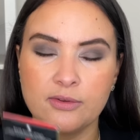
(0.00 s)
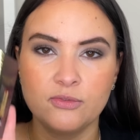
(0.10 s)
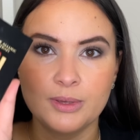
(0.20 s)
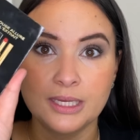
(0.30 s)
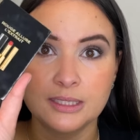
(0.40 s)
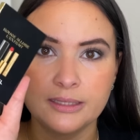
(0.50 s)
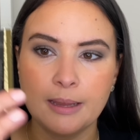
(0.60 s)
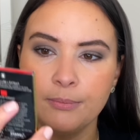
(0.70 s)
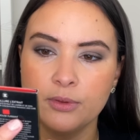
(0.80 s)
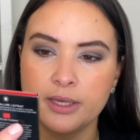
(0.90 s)
gave me a
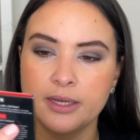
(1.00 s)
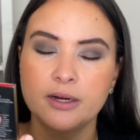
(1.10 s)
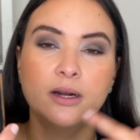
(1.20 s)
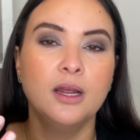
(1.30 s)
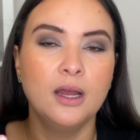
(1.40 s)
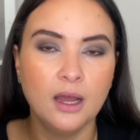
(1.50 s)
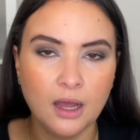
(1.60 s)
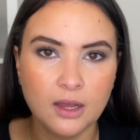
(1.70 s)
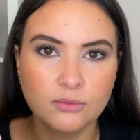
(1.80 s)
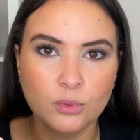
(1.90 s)
sample here
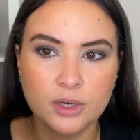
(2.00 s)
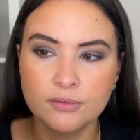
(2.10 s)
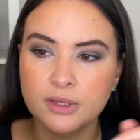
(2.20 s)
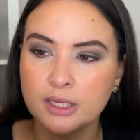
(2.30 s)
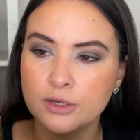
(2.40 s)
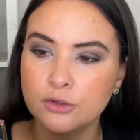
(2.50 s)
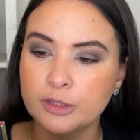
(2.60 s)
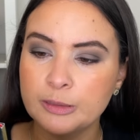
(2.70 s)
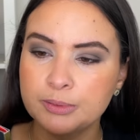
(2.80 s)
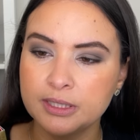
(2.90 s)
of one of the new
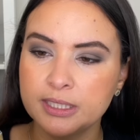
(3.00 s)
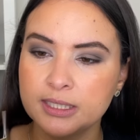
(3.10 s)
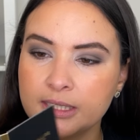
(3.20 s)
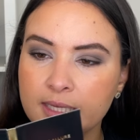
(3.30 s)
lipsticks.